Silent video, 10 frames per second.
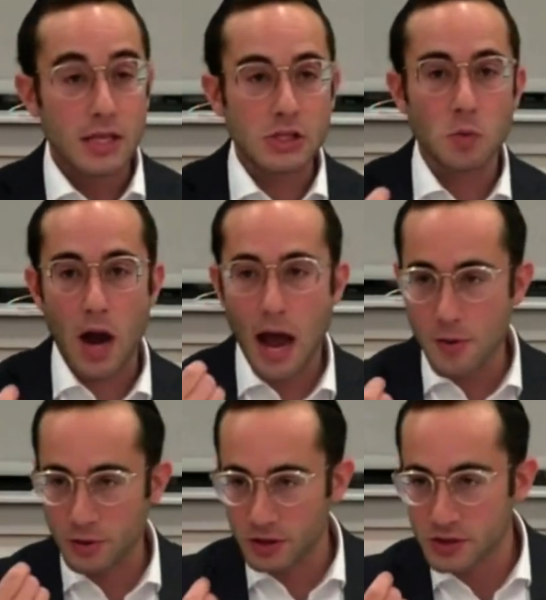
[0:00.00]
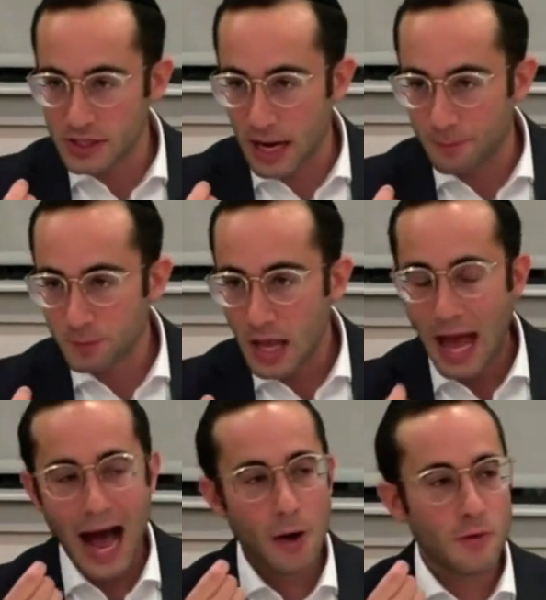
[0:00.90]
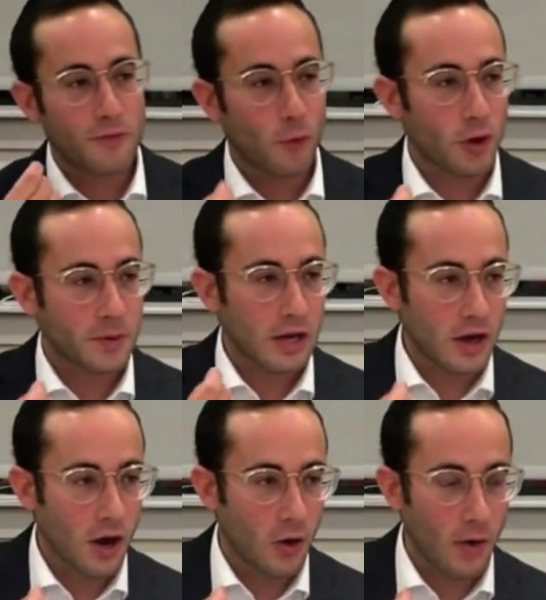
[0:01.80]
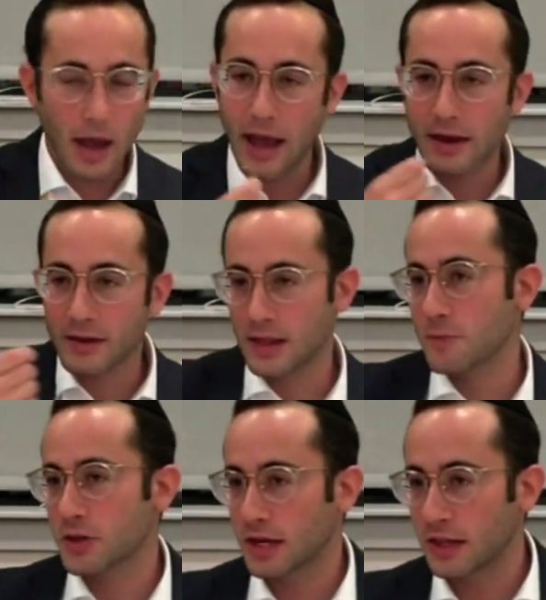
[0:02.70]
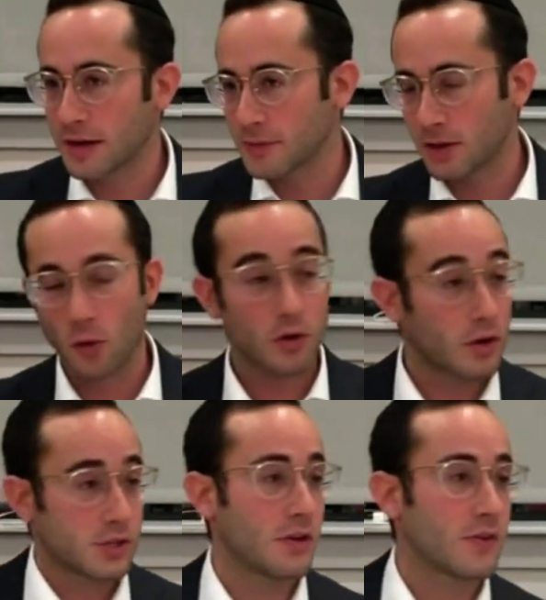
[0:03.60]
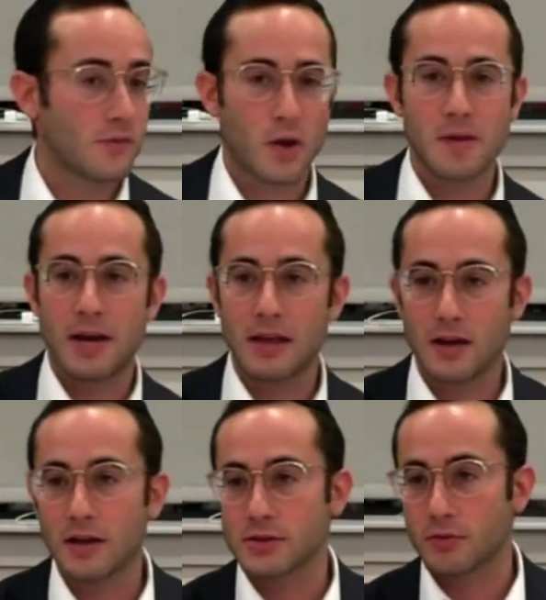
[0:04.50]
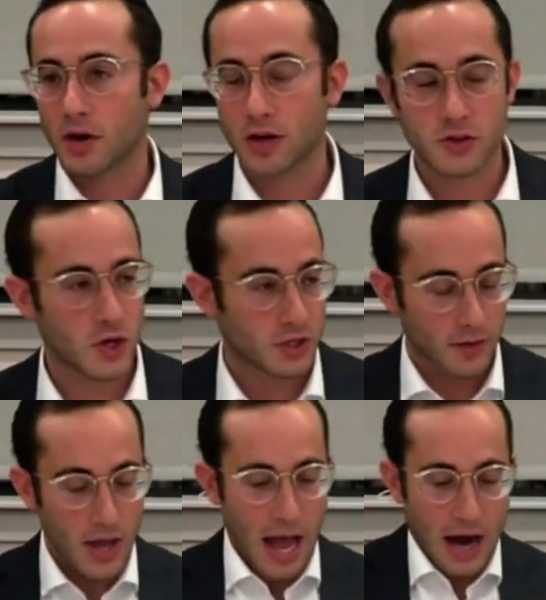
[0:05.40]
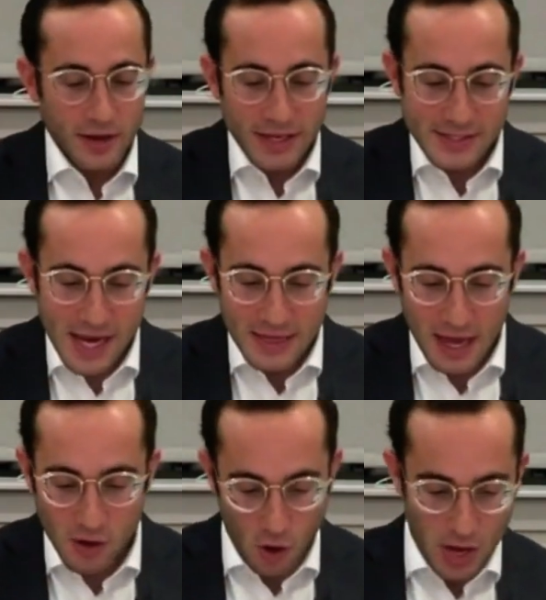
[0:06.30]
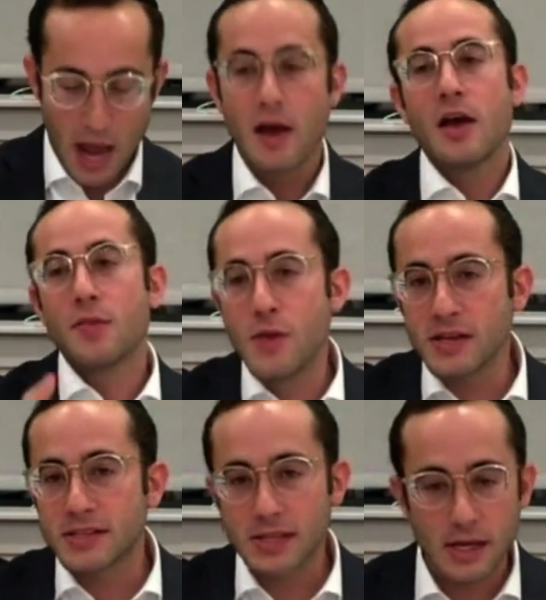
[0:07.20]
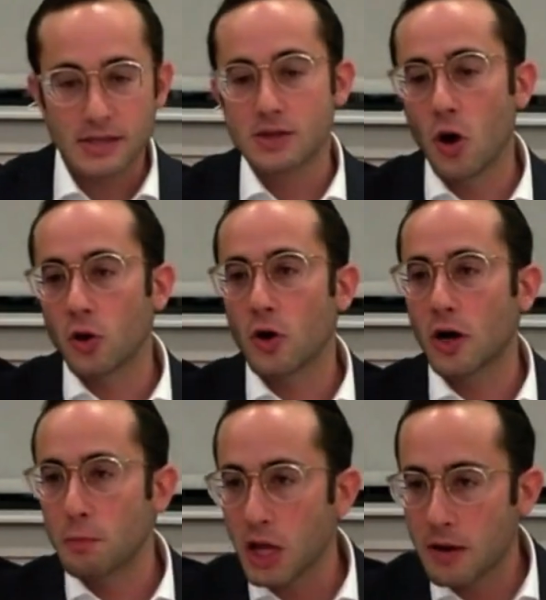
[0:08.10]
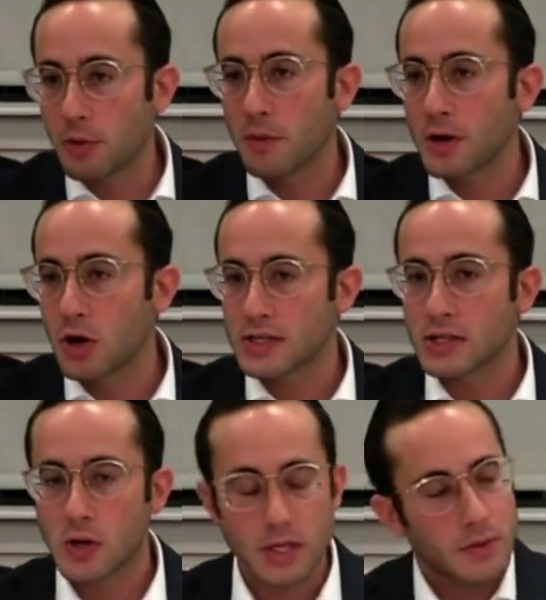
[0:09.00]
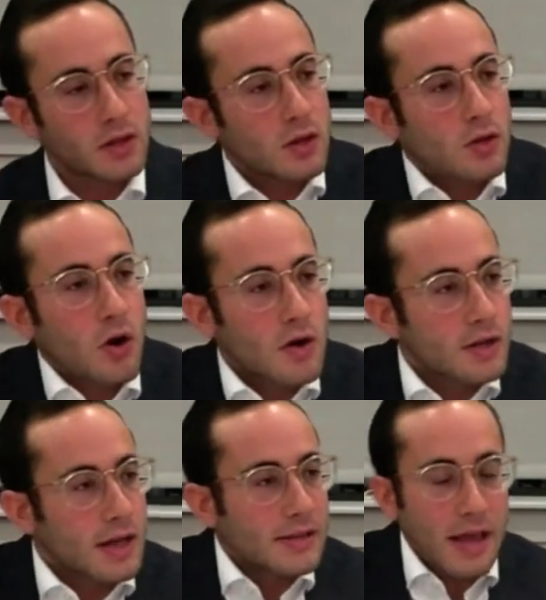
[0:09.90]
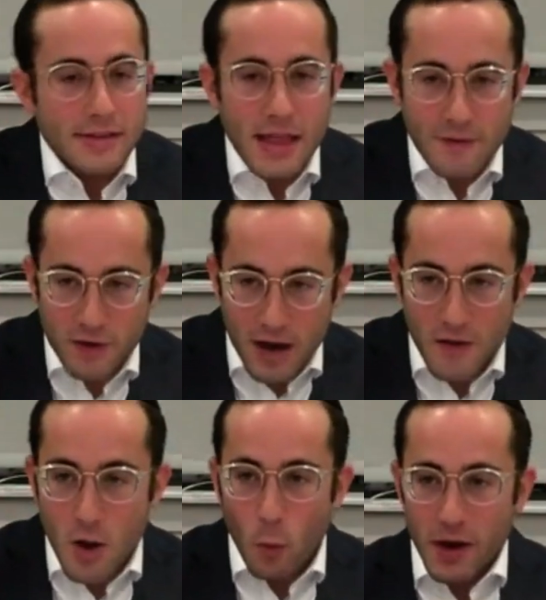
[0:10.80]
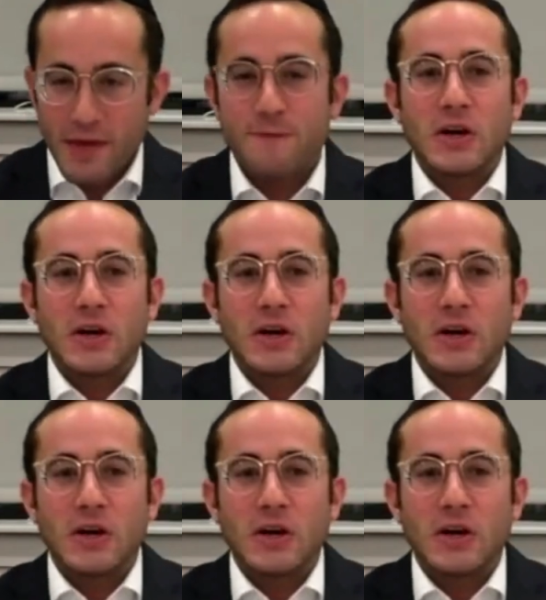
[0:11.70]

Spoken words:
This is why I don't understand how Reform can go and claim what they claim, or Conservative, or anybody else, or Reconstruction. How can they say that, oh yeah, this is no longer applicable because X, Y, Z? But the Torah is never, one of